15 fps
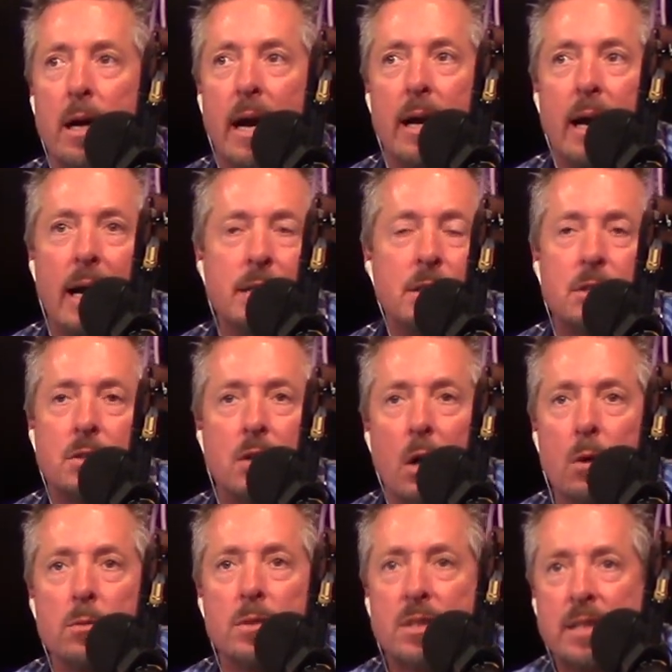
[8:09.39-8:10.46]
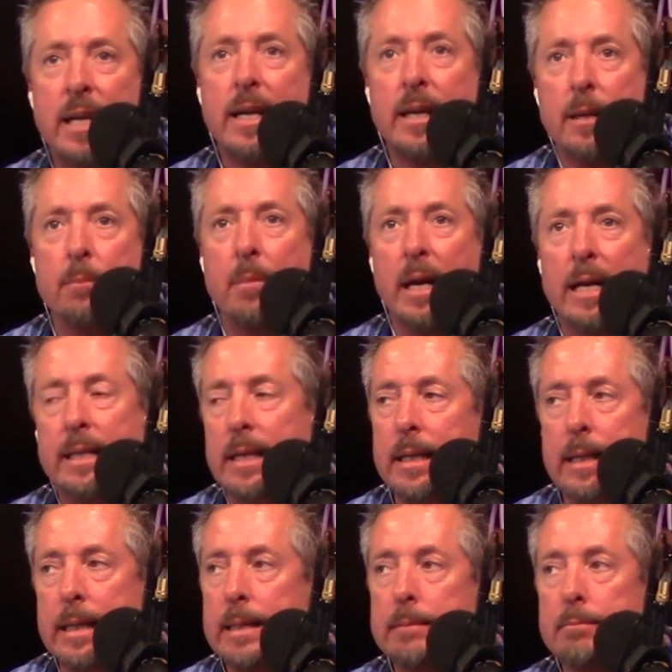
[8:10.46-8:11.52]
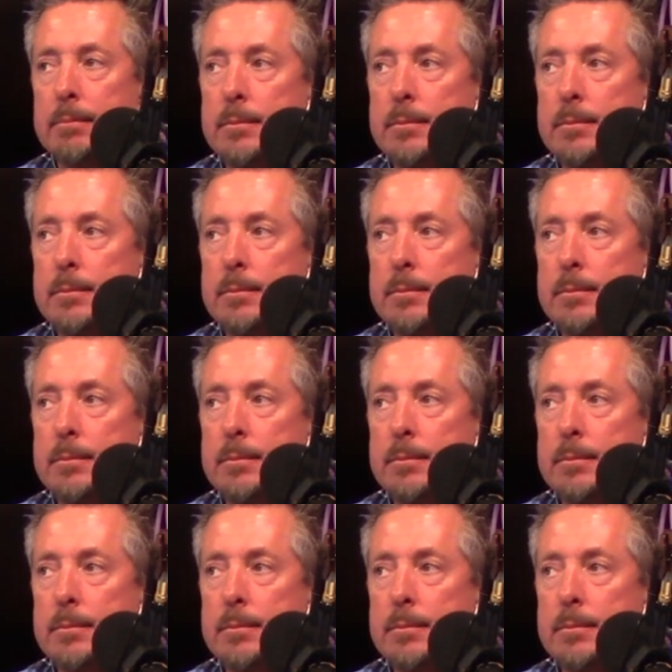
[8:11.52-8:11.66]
I just don't see him making it.